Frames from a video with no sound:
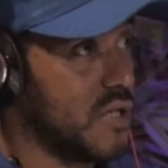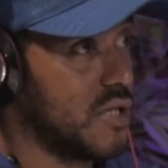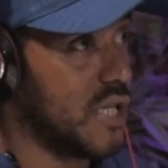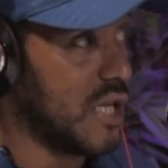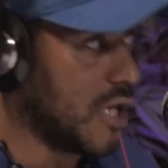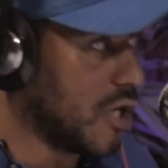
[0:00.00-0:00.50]

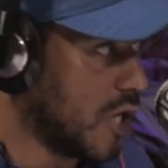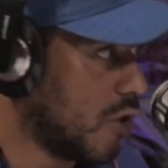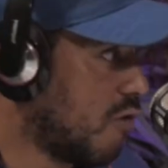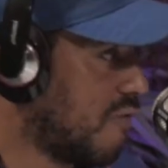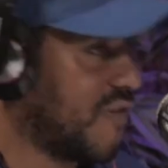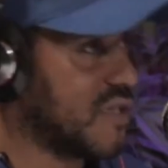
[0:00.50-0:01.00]
It
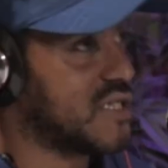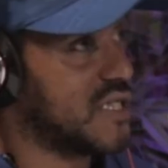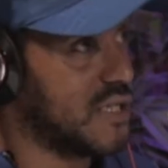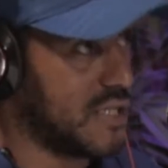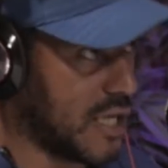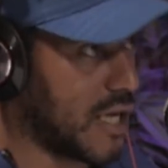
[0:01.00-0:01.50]
all fits in
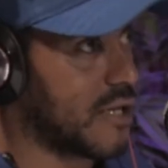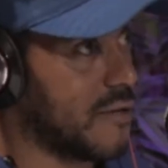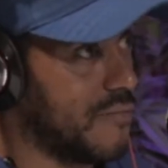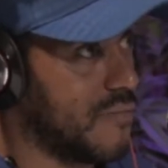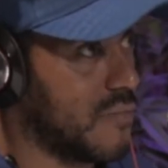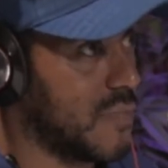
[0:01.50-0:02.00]
together,
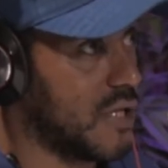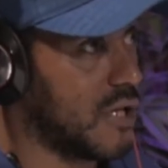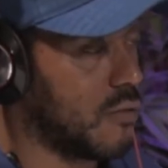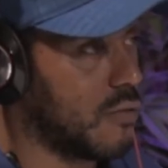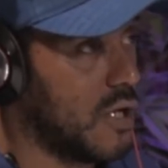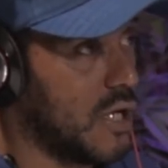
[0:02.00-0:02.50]
you know.